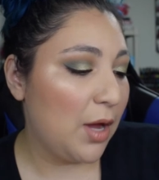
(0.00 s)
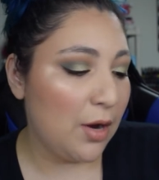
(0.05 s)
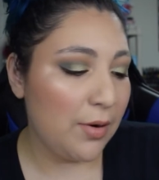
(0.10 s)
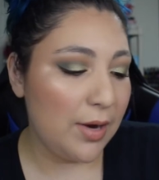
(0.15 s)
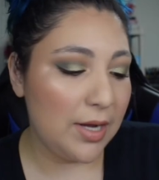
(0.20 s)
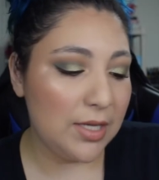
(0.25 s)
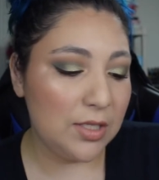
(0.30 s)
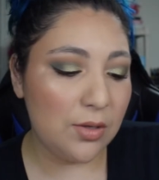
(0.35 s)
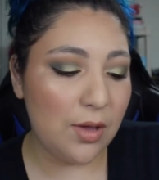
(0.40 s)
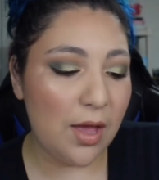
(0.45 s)
All
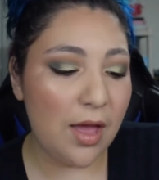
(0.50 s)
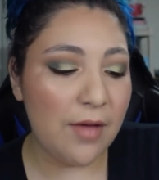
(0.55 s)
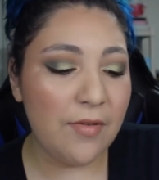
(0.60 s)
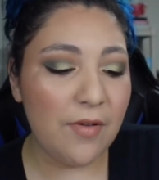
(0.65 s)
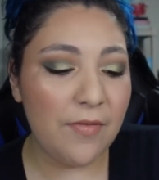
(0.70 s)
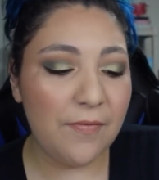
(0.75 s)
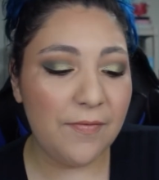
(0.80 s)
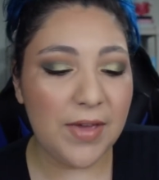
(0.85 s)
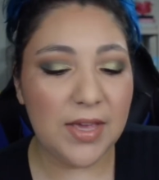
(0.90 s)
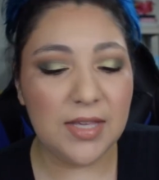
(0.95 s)
right, so I have
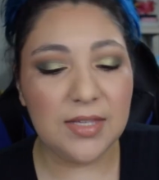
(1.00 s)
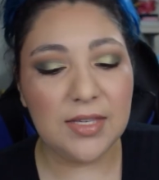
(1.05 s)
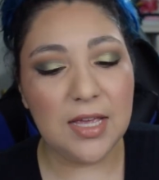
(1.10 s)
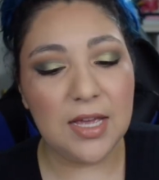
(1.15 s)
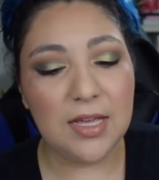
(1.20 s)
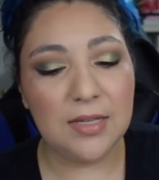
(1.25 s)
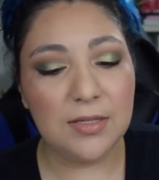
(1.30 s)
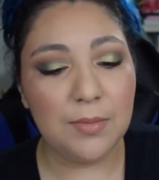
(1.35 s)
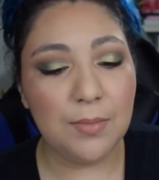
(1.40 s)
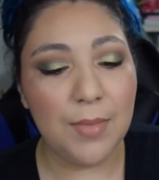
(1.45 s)
a face
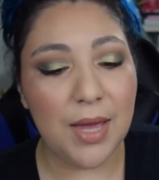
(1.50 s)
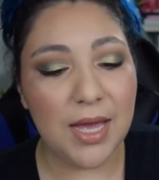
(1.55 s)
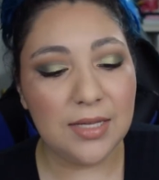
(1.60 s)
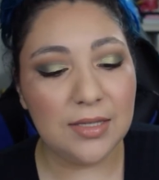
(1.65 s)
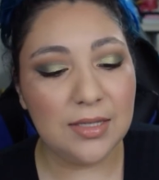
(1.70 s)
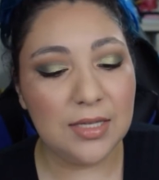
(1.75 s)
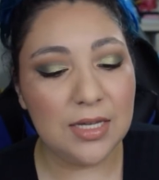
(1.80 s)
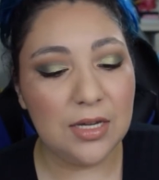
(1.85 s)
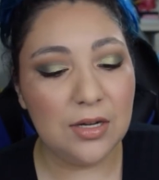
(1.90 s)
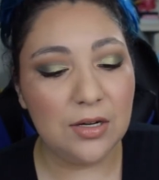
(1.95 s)

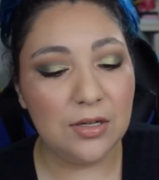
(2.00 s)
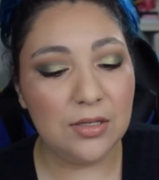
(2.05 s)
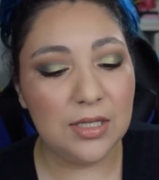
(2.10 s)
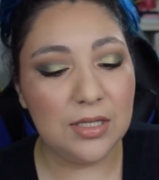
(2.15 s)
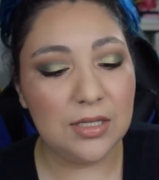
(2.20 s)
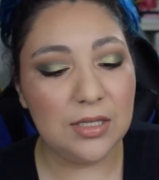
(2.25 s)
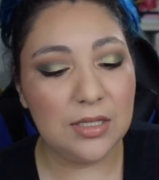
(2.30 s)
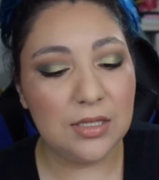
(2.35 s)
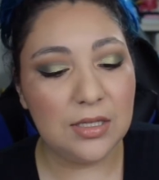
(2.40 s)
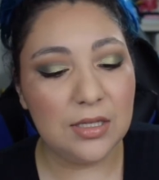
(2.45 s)
mask here.
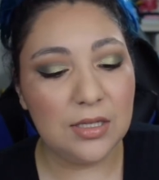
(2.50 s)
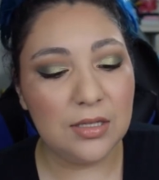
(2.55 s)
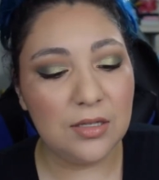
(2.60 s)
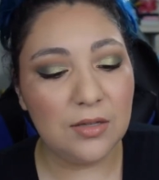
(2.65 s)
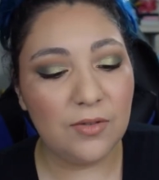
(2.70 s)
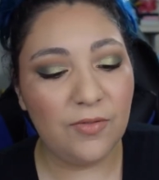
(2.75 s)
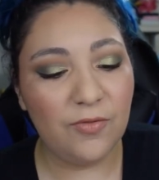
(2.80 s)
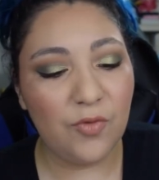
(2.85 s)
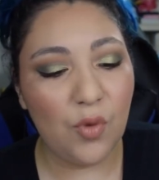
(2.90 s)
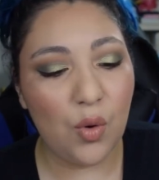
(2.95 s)
This is the
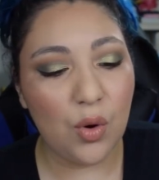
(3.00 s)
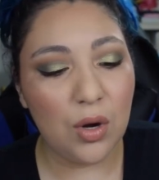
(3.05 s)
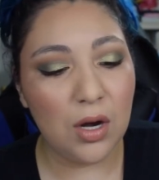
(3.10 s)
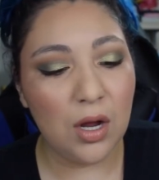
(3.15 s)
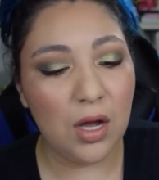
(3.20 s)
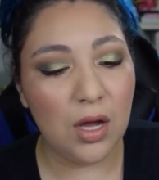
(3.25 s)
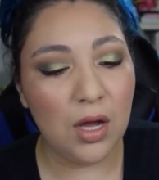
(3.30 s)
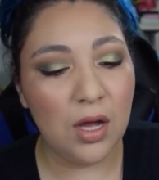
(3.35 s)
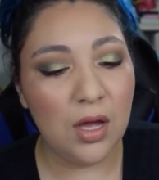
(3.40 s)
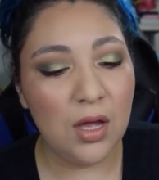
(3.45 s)

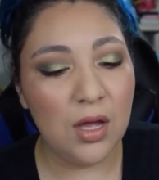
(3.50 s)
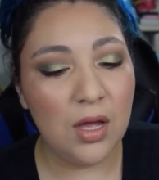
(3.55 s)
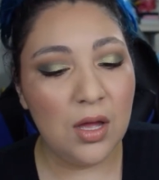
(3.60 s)
Sephora